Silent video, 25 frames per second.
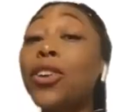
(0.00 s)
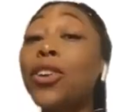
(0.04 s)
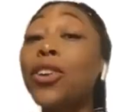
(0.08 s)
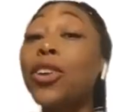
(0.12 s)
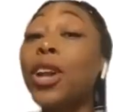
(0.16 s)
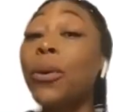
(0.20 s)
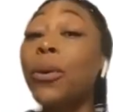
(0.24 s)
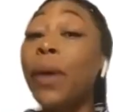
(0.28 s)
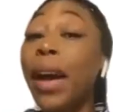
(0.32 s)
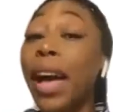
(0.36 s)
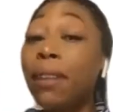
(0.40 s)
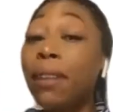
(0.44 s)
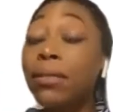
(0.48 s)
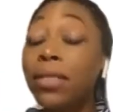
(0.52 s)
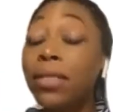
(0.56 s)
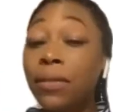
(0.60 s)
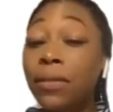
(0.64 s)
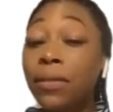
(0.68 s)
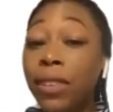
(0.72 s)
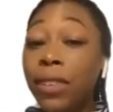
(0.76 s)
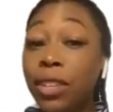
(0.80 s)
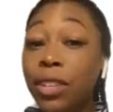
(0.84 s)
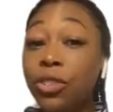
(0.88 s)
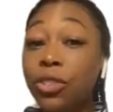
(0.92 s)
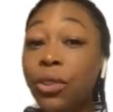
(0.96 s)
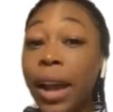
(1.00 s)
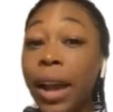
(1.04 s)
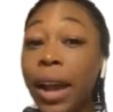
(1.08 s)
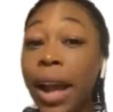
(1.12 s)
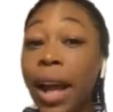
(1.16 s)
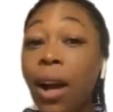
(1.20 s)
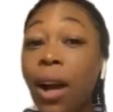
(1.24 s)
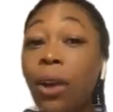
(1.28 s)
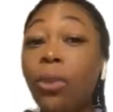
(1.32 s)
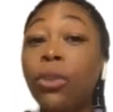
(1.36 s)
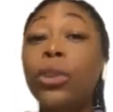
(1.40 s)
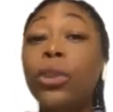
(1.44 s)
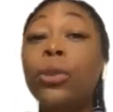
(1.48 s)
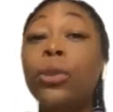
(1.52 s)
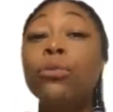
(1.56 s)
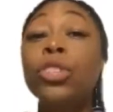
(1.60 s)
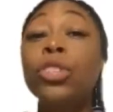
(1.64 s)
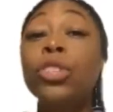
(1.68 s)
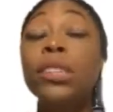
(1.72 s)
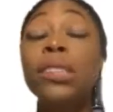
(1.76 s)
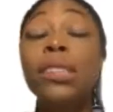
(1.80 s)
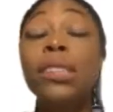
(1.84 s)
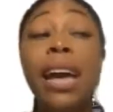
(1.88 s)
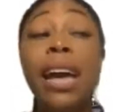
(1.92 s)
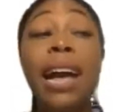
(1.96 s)
say you don't have to venture out.
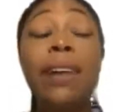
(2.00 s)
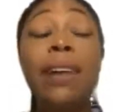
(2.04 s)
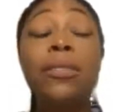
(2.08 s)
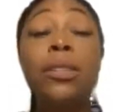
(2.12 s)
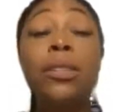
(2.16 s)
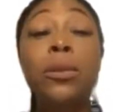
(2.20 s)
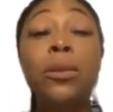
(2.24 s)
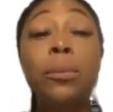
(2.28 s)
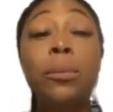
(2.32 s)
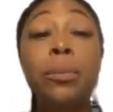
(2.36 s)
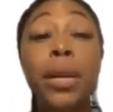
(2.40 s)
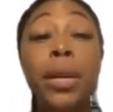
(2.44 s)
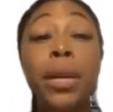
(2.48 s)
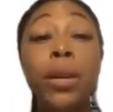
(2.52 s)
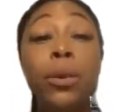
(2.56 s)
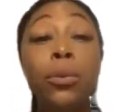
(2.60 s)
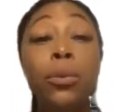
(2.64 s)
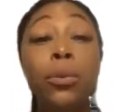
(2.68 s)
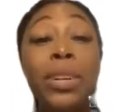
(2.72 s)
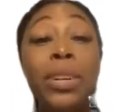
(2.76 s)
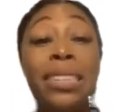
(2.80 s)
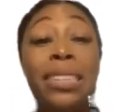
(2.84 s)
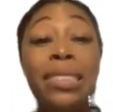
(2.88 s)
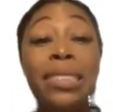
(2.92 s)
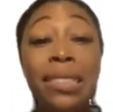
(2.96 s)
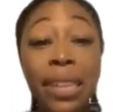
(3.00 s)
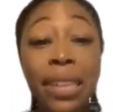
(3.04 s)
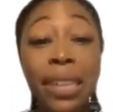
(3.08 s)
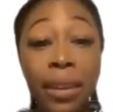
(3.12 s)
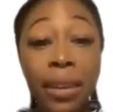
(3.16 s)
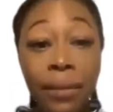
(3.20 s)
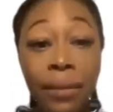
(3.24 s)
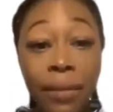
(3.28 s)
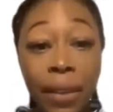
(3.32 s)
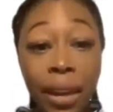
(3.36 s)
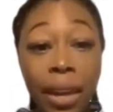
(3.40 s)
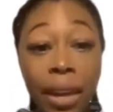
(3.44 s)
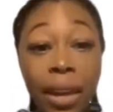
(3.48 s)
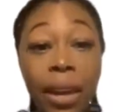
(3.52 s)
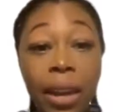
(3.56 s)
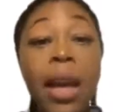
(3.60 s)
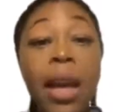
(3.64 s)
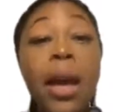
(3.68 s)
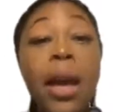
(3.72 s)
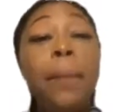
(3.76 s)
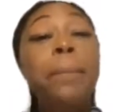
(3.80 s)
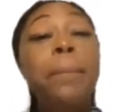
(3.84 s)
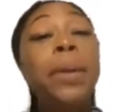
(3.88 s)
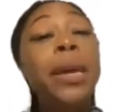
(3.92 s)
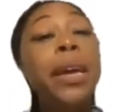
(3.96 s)
You just have to be receiving.
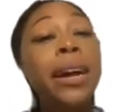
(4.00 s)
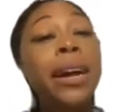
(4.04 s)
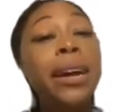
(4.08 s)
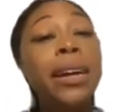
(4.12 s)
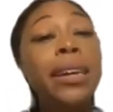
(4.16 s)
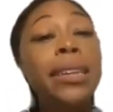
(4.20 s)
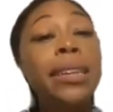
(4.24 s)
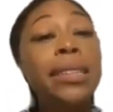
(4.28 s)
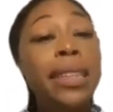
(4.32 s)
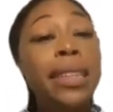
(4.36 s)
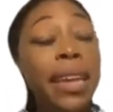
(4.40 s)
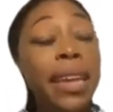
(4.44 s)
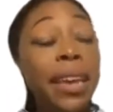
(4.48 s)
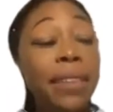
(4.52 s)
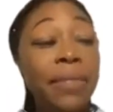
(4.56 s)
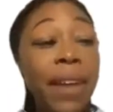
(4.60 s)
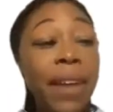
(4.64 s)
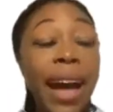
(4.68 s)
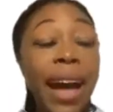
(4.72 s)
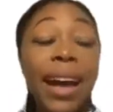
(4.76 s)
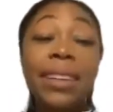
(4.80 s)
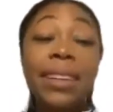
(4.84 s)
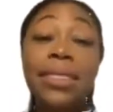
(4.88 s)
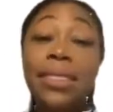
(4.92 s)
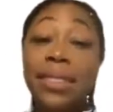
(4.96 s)
Because if